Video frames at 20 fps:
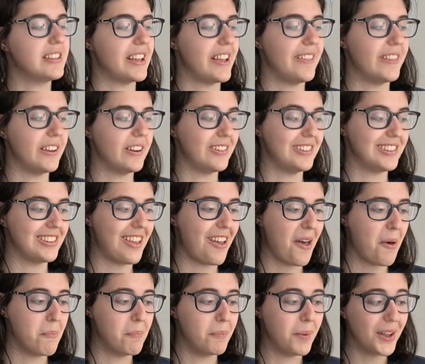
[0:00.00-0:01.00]
and there's
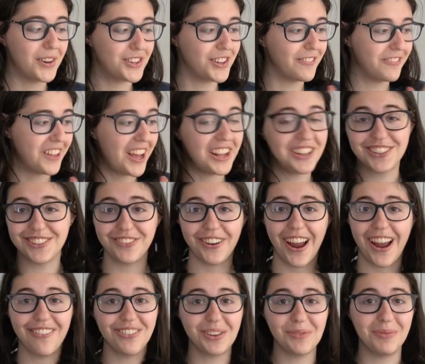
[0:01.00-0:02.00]
a bunch of lines for
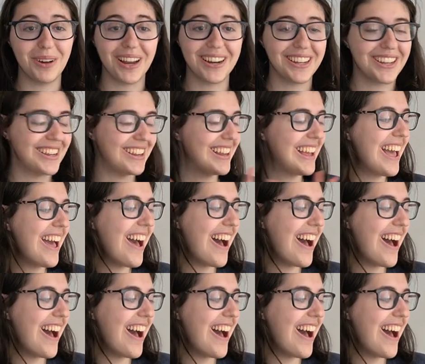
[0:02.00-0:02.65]
everybody.